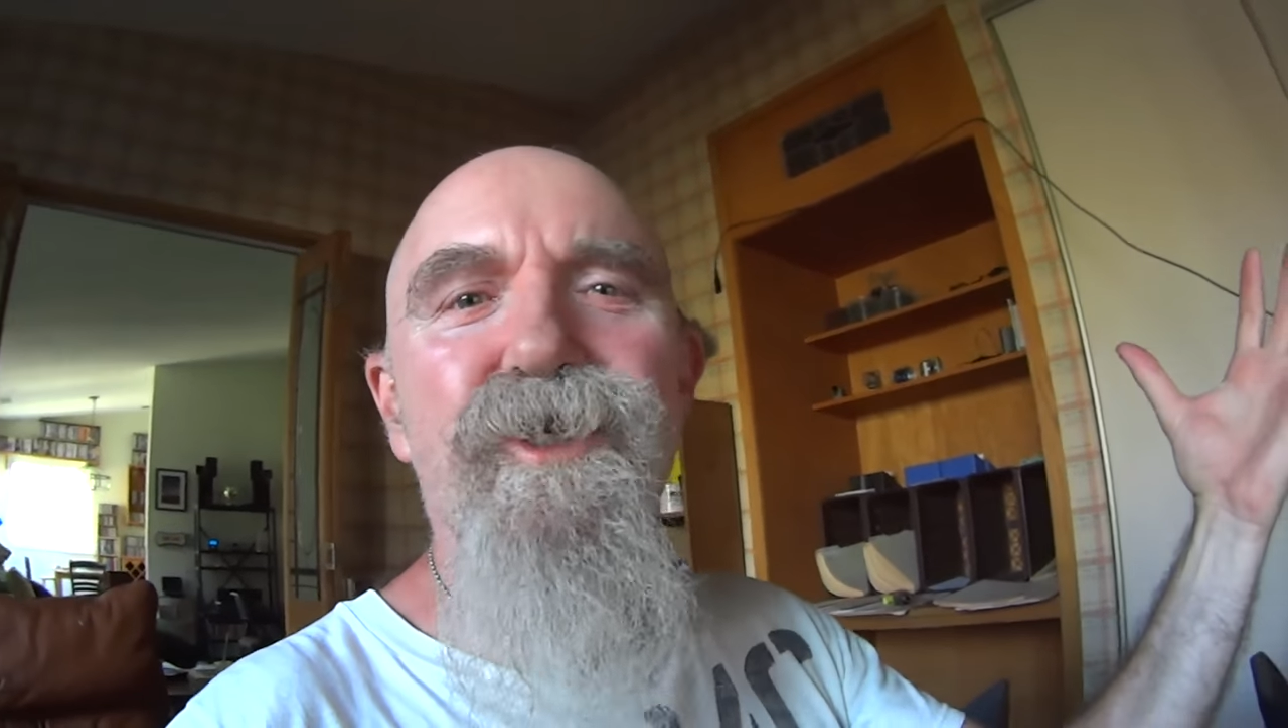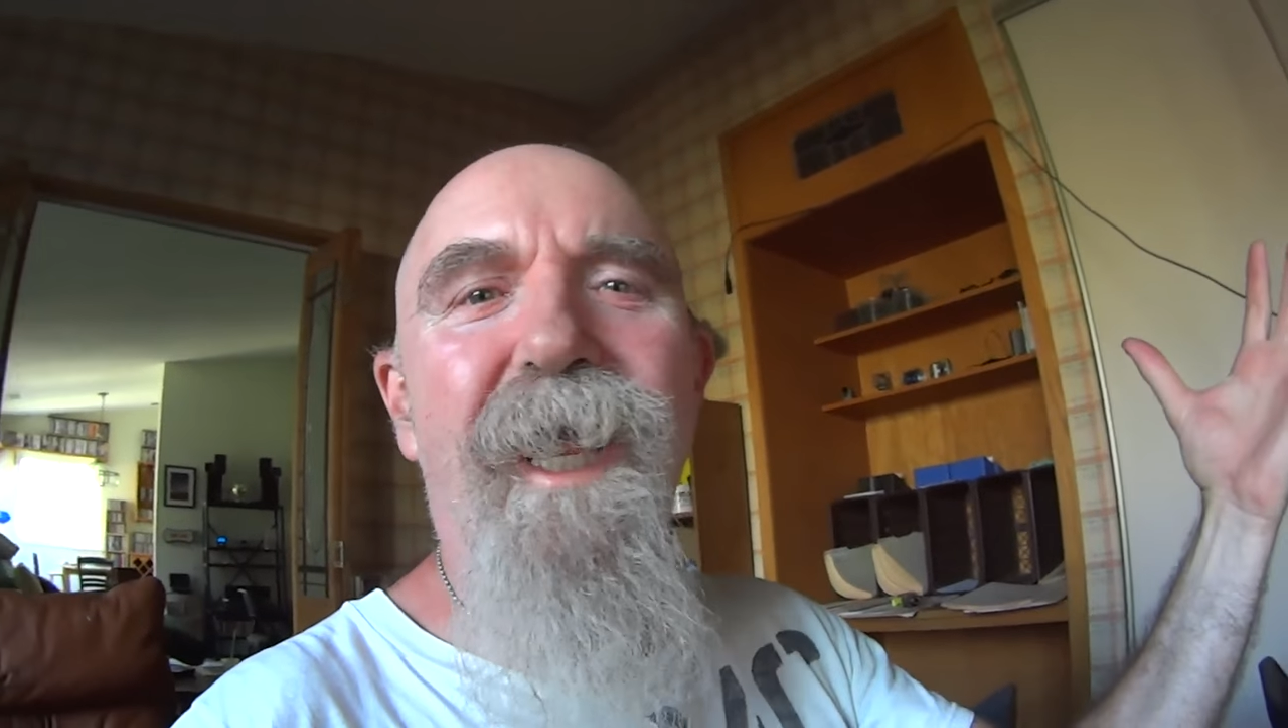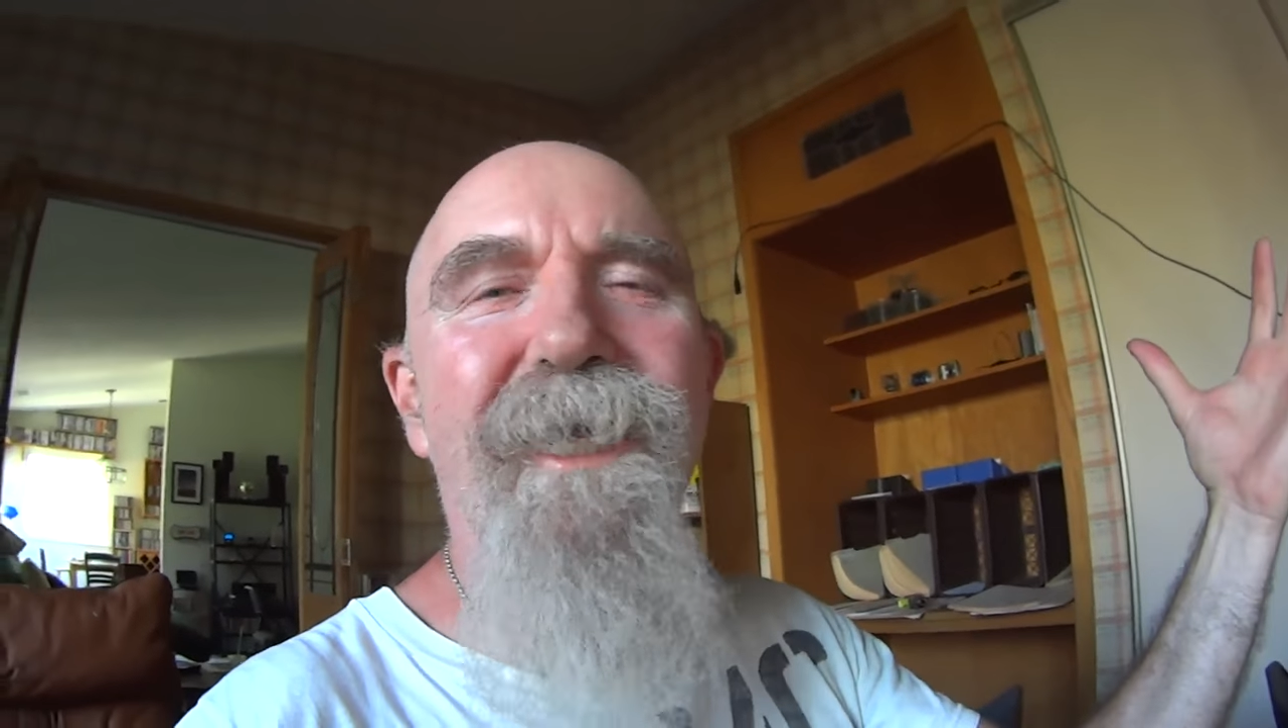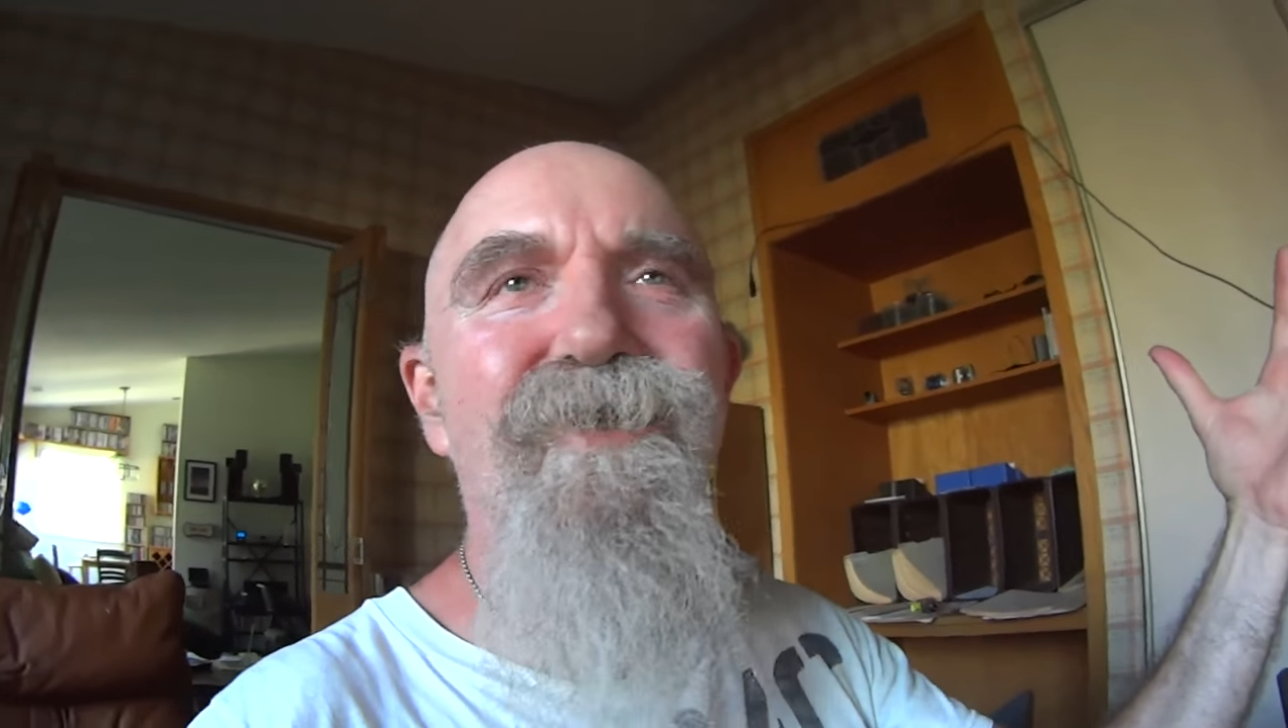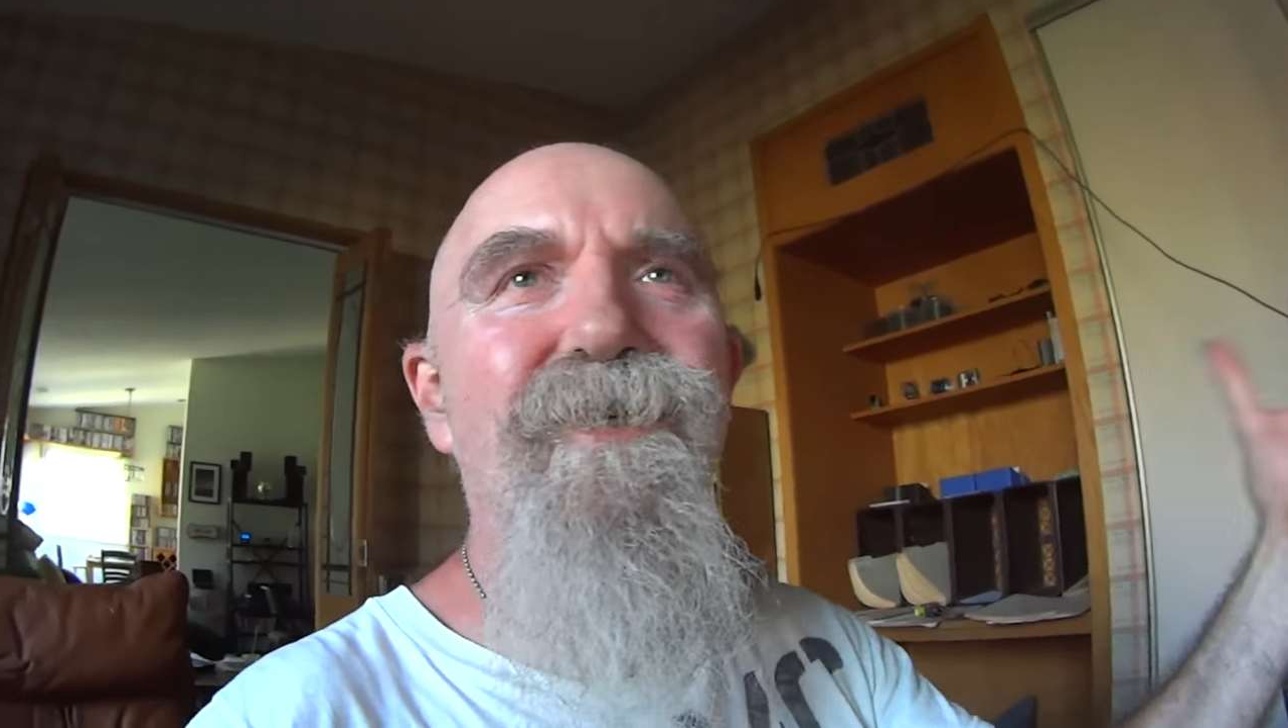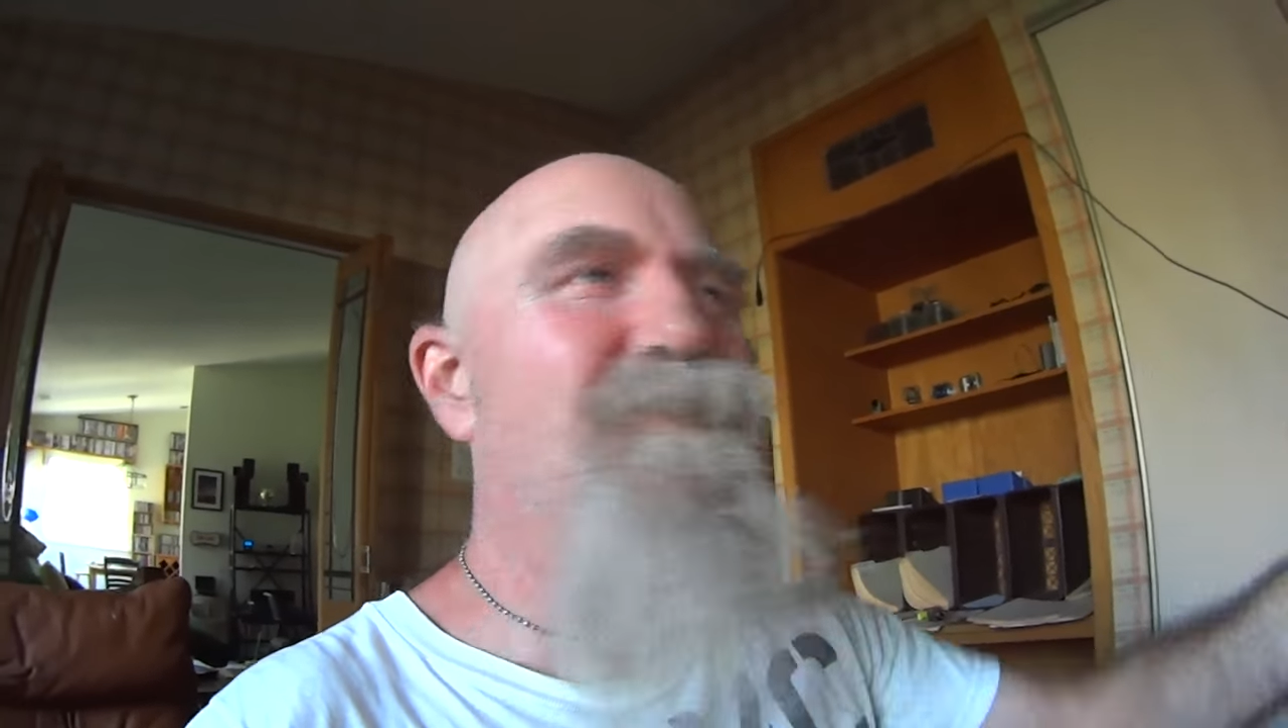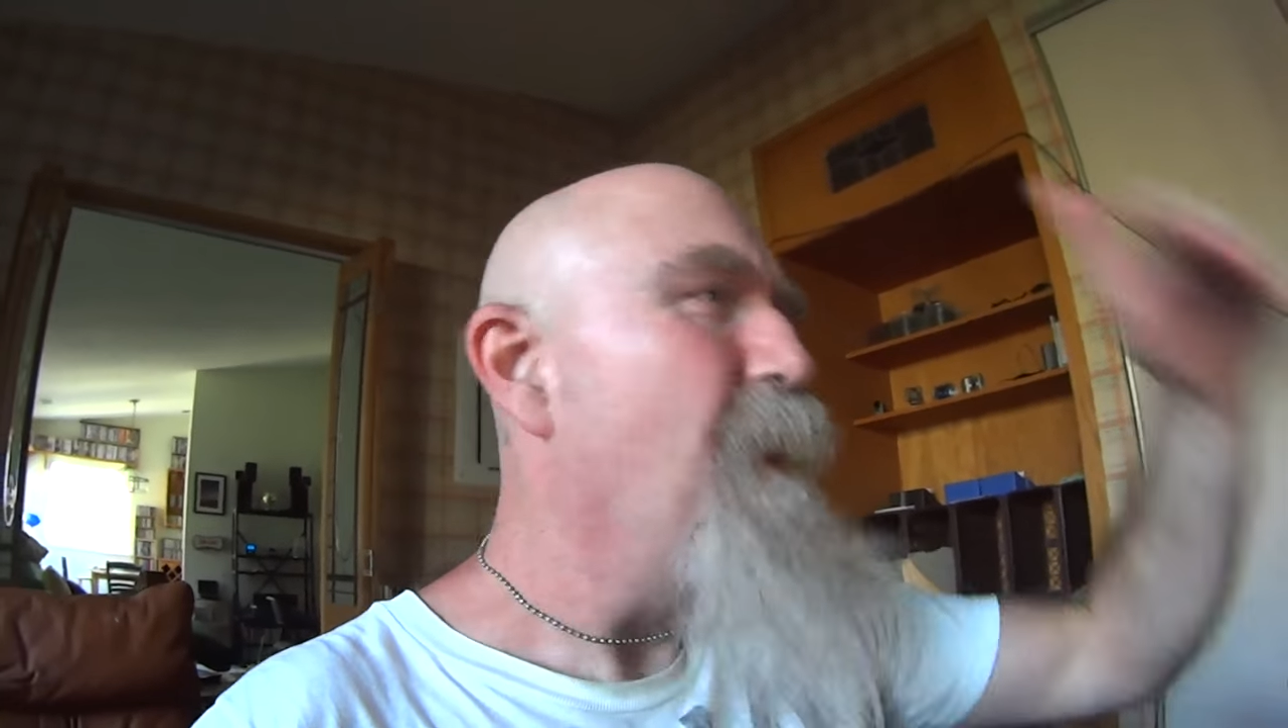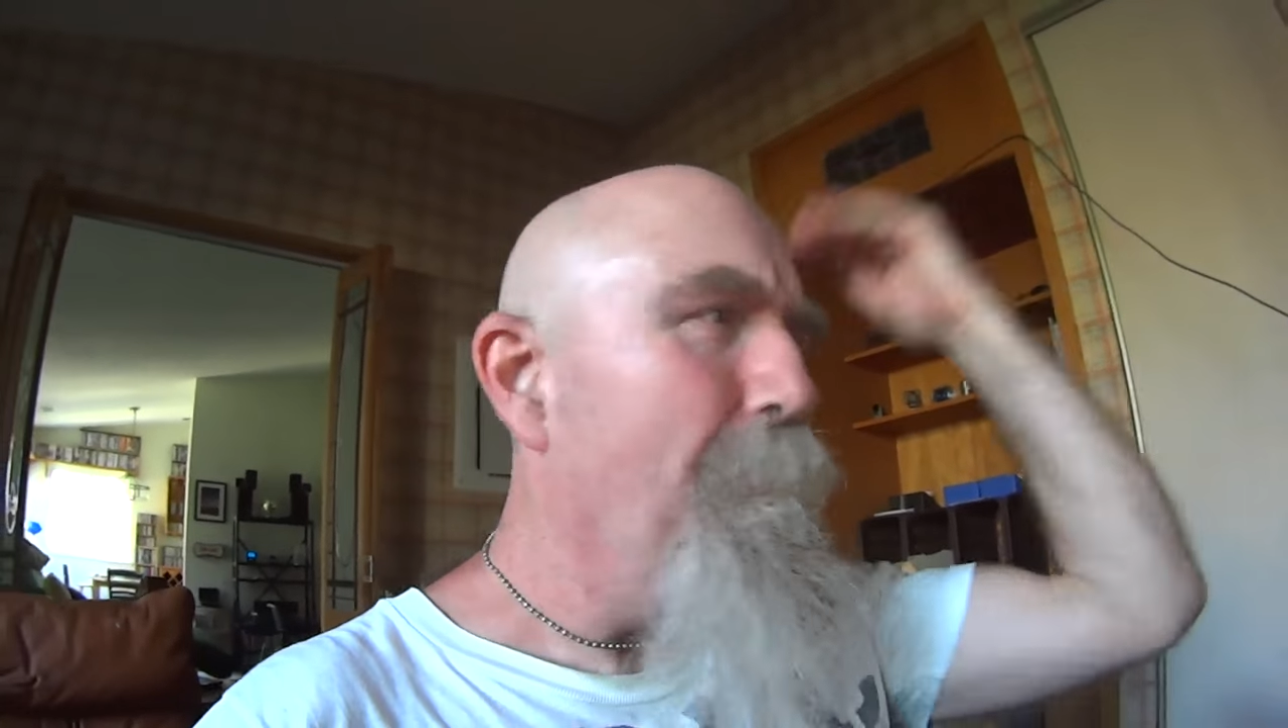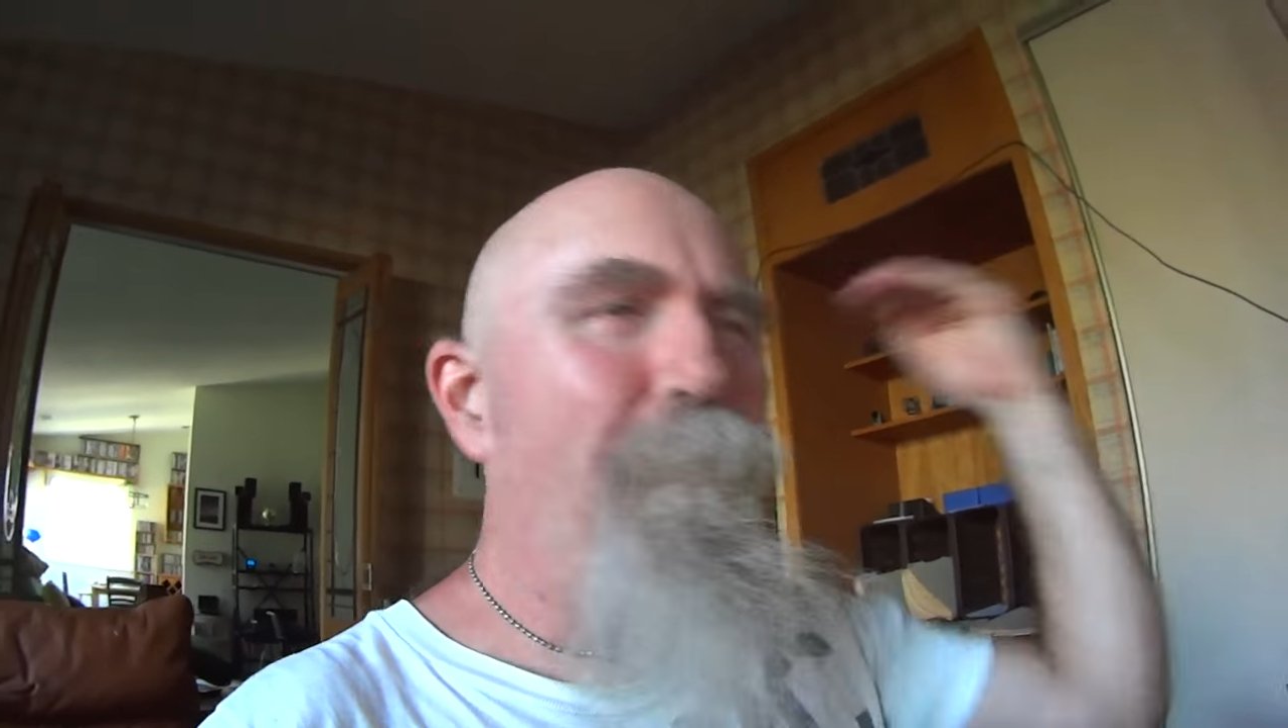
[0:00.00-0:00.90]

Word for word: changes,